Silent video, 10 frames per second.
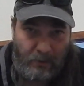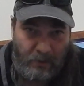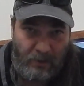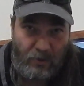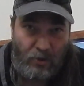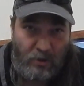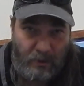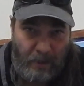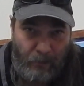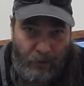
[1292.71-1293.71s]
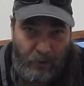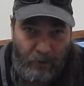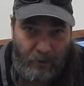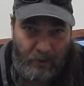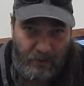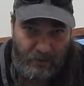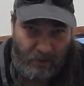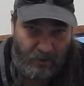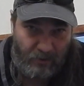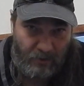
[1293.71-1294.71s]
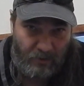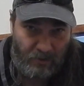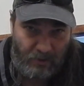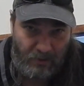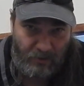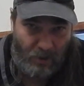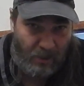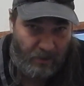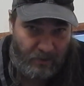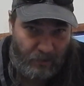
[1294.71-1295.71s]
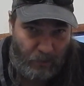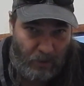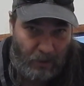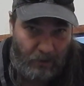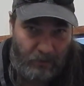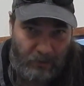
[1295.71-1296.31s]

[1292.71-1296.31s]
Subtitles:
He's a good collaborator. He's intelligent. He's Johnny on the spot.